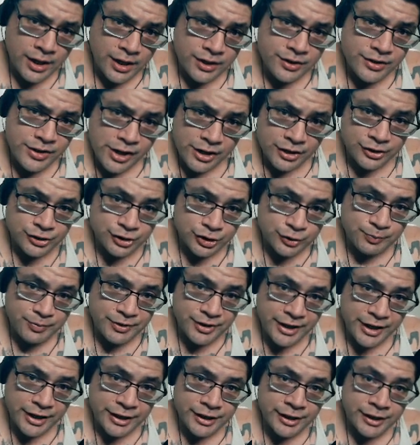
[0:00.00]
that are just
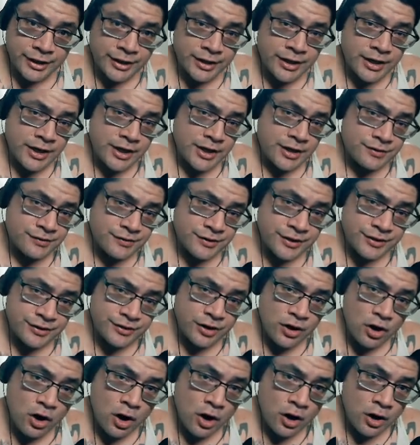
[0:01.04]
beginning than
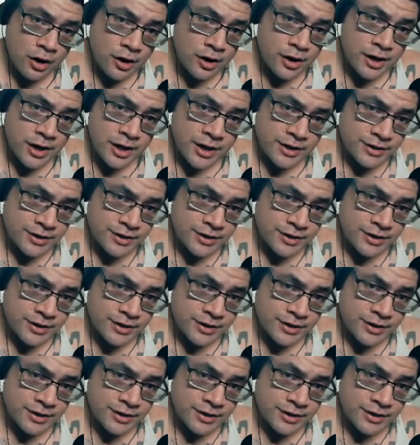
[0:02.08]
there are